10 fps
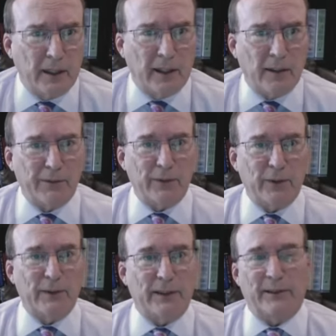
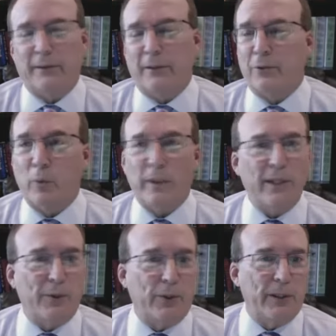for 20,
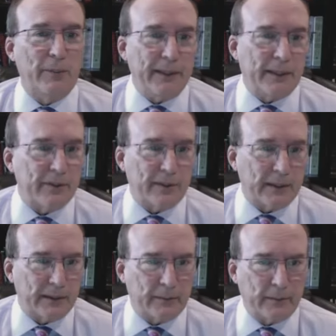30 minutes,
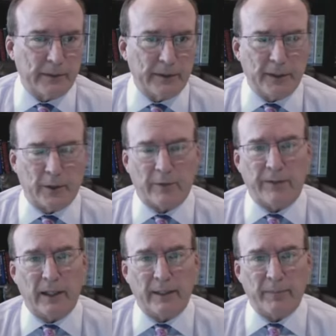to
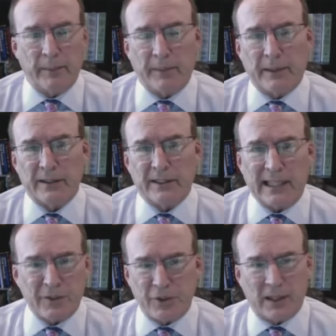find maybe a
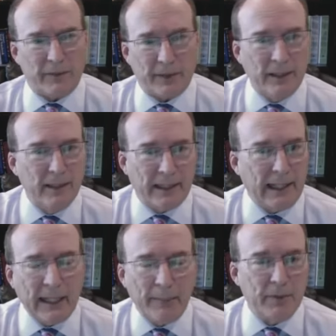section of it that
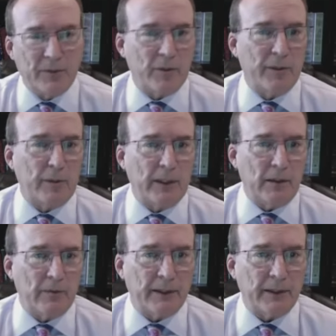happens to be
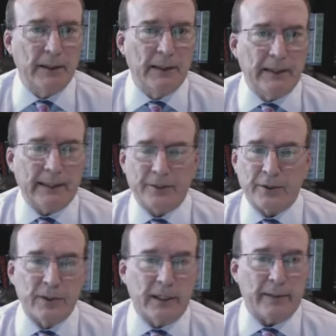relevant. That's
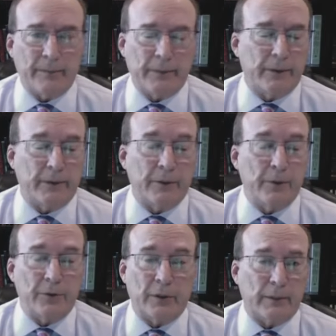just not, to
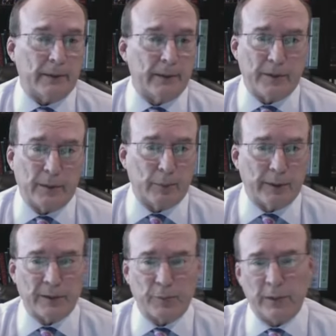use a contemporary
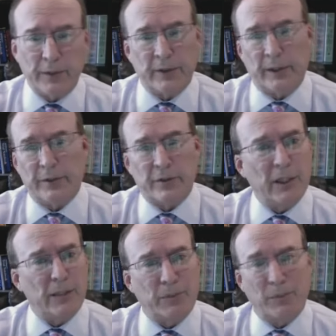expression, that's just
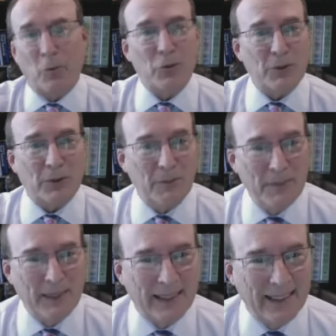not proportional,
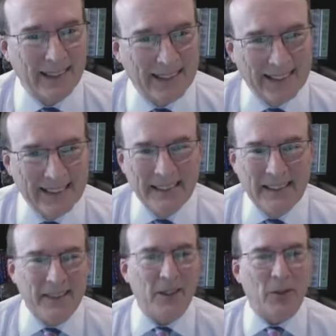
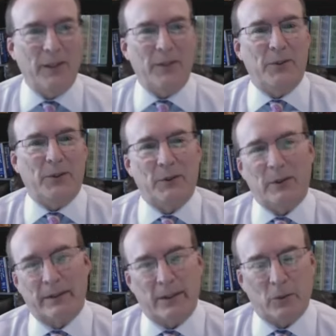under,
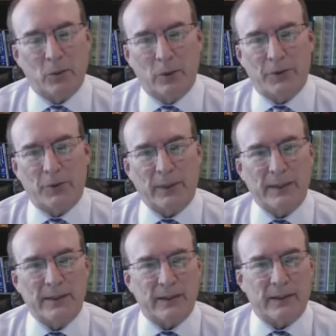Rule
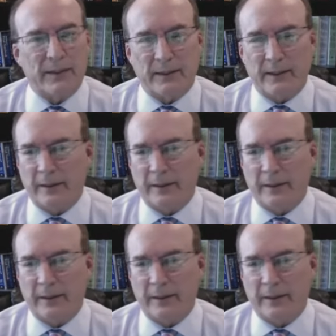26, A